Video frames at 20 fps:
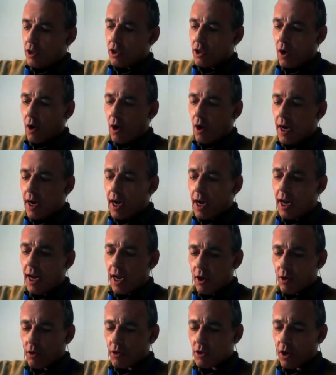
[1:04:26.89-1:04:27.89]
So, and, and
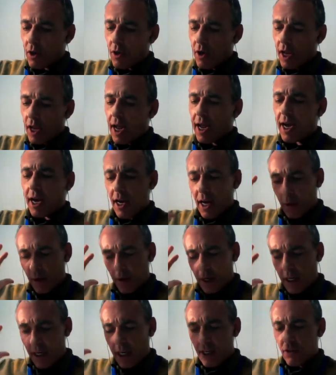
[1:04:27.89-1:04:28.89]
I also like, and I
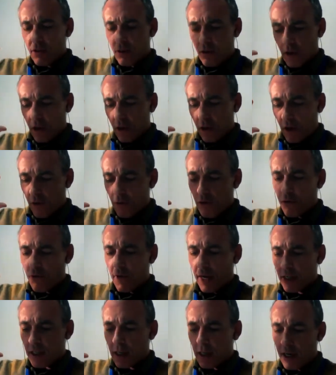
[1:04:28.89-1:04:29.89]
would need to, you know,
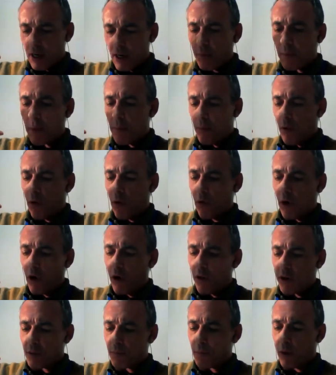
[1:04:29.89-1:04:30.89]
reflect a little bit more
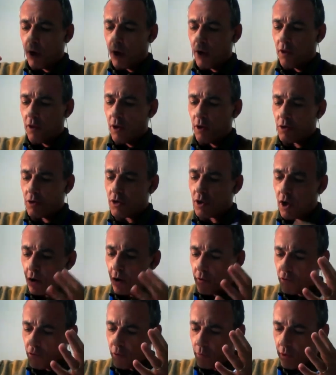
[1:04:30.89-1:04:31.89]
on this point that you
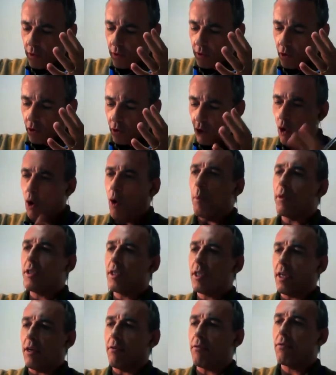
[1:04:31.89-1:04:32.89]
start from the
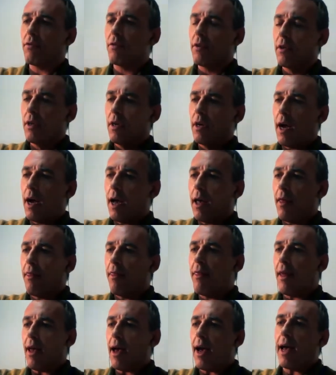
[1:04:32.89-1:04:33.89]
normative,
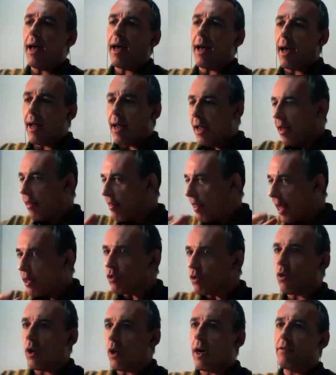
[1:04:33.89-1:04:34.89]
and uh, uh, and
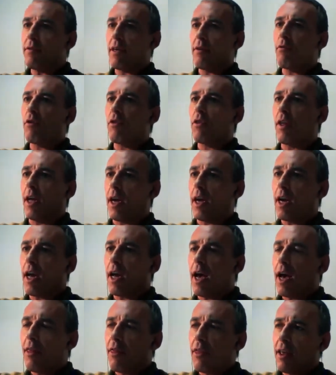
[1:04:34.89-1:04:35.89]
that drives everything. And
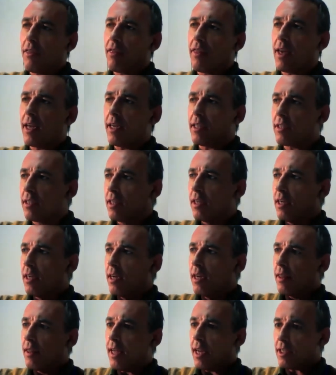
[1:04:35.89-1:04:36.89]
I, I think that's
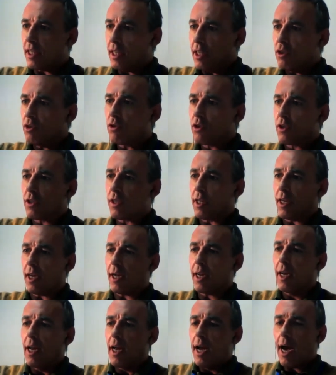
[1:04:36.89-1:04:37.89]
that's
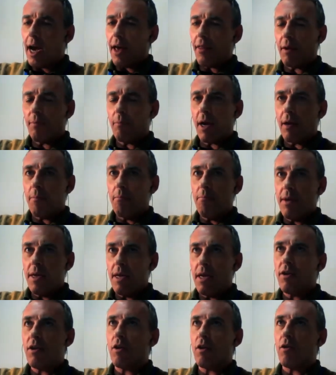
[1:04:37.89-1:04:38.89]
interesting. I think my
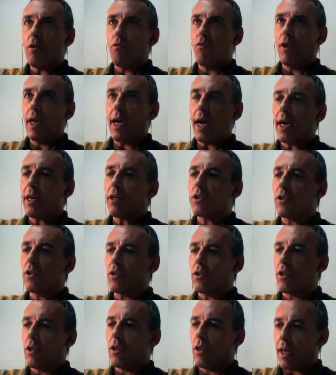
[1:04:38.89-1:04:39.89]
immediate
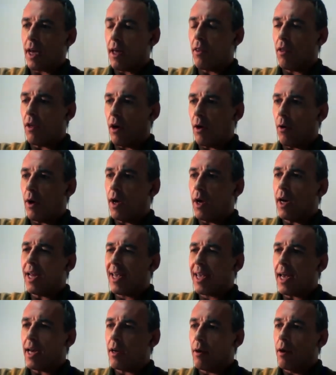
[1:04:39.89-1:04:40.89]
reaction to that, though, and
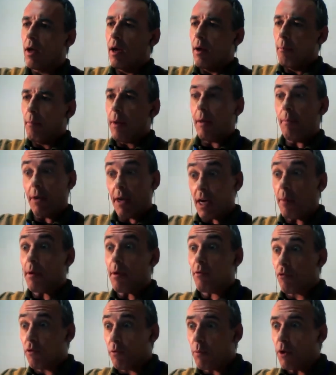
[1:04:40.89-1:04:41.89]
again, maybe
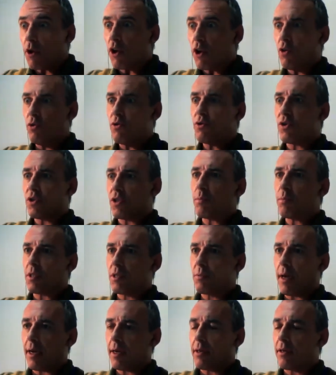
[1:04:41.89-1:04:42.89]
coming from a user's
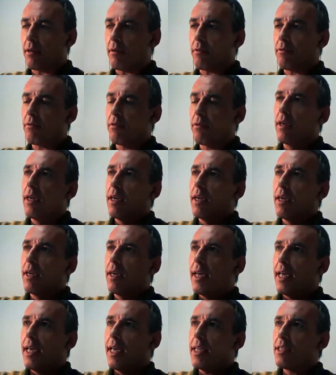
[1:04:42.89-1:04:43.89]
perspective,
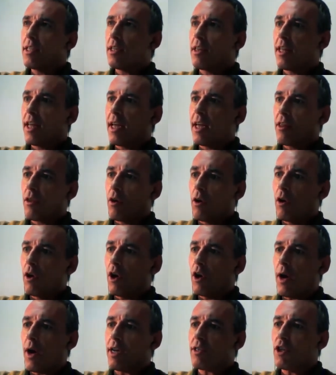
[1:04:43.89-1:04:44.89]
is to think that, you
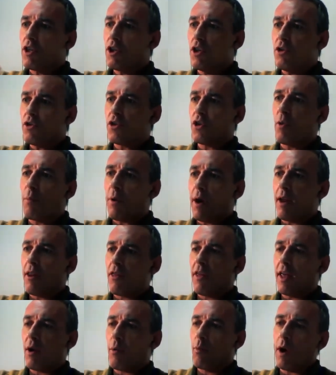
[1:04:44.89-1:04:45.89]
know, as a user, you
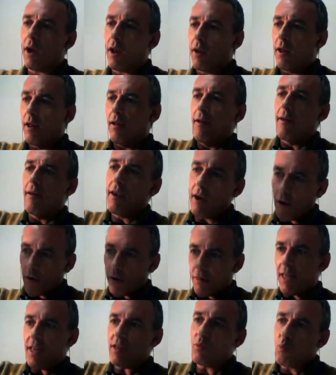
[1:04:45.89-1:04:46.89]
might think, well, you
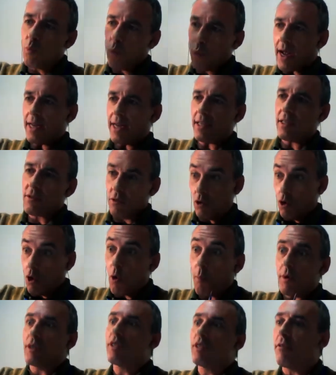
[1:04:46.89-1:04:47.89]
know, these weights
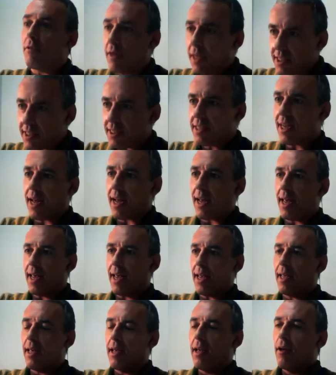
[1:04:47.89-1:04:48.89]
normatively
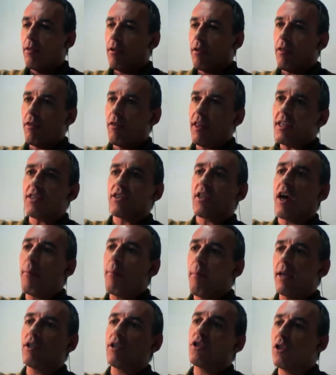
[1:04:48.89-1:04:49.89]
say that this
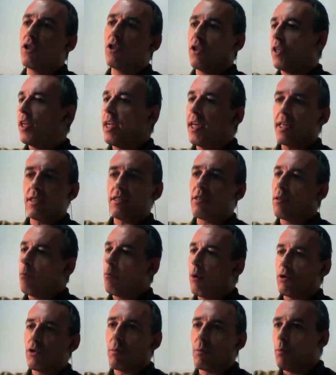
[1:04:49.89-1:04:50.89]
dimension is
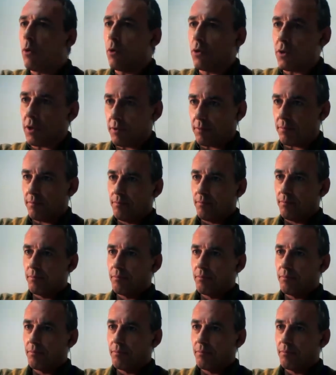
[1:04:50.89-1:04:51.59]
the most important.